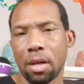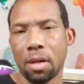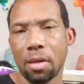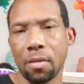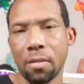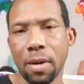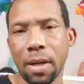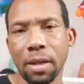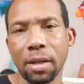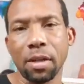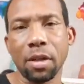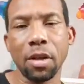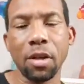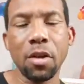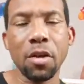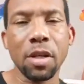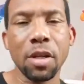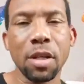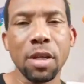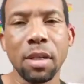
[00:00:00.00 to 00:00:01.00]
Right, so
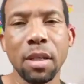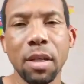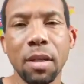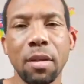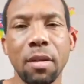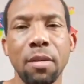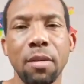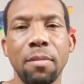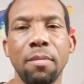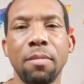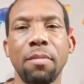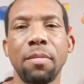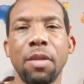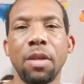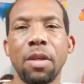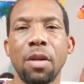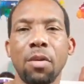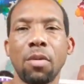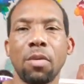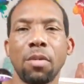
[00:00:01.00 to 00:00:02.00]
you're still,
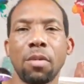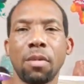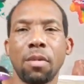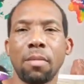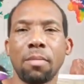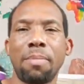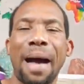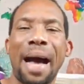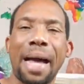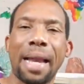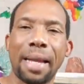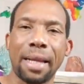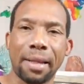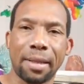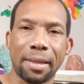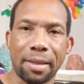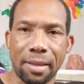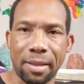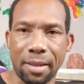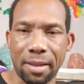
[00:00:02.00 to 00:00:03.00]

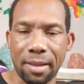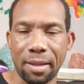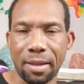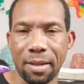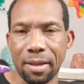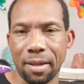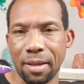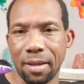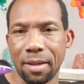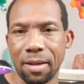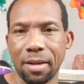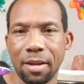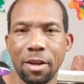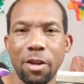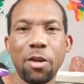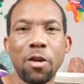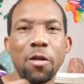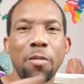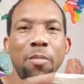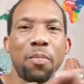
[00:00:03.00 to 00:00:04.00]
balanced.
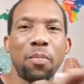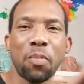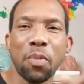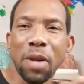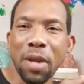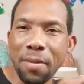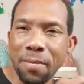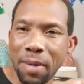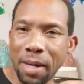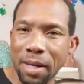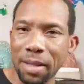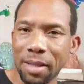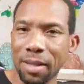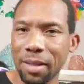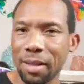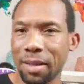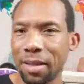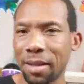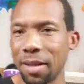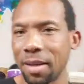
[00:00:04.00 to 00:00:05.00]
You're pretty
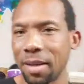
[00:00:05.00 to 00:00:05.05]
much,